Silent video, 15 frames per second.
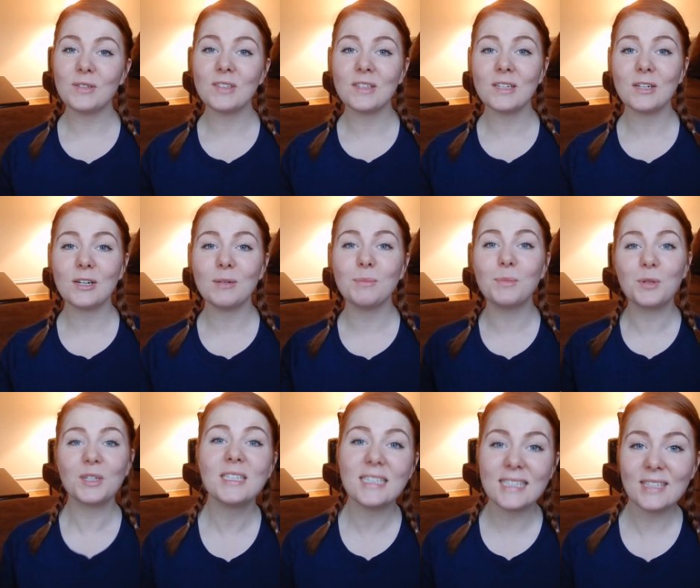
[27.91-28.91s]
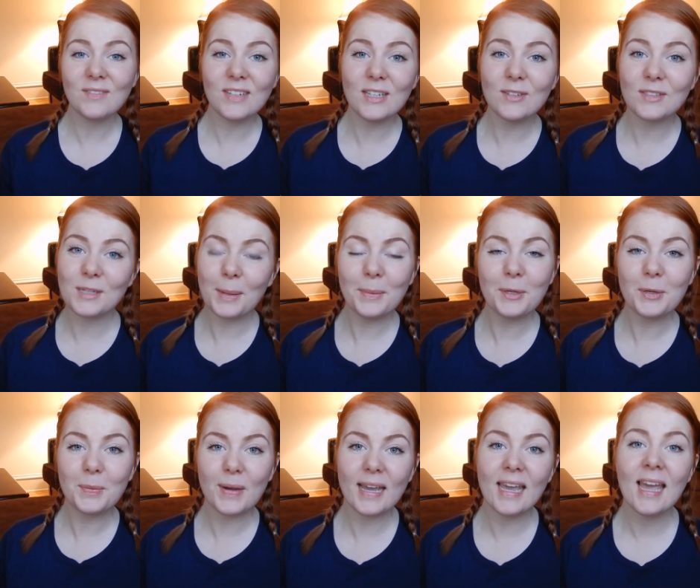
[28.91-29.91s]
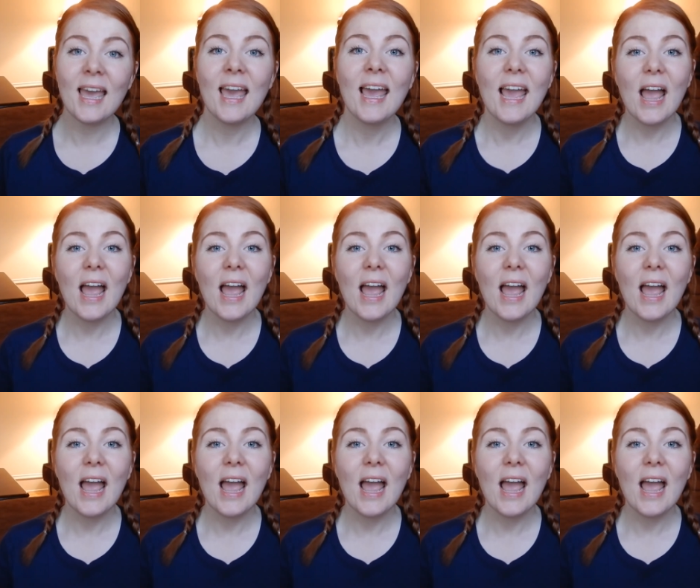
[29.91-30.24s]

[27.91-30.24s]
know that there are more Disney videos coming your way.